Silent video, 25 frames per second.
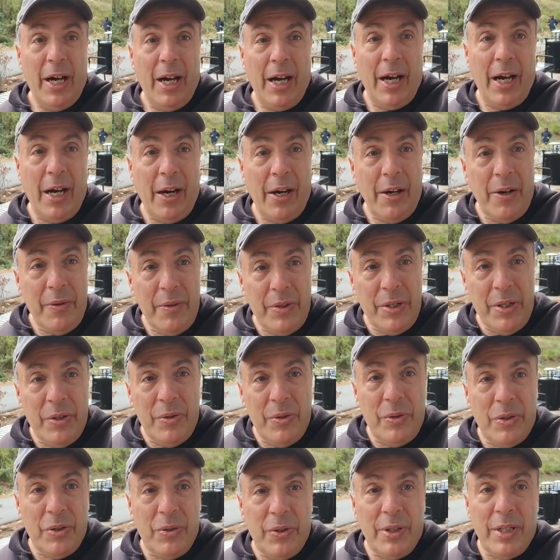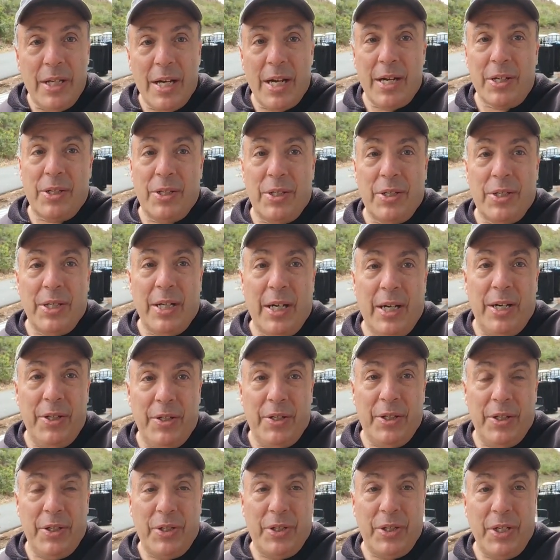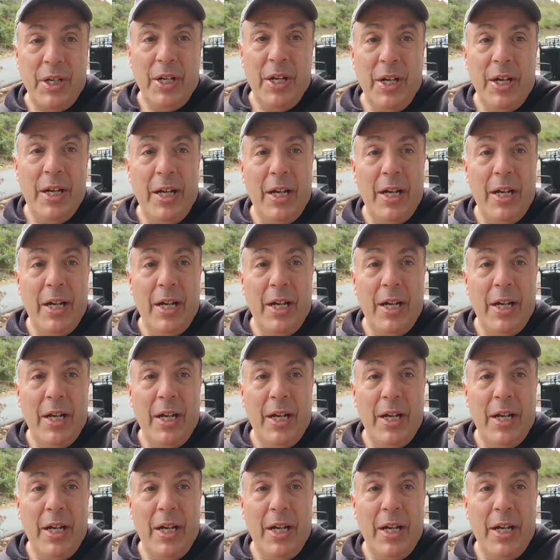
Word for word: how you do the exercises,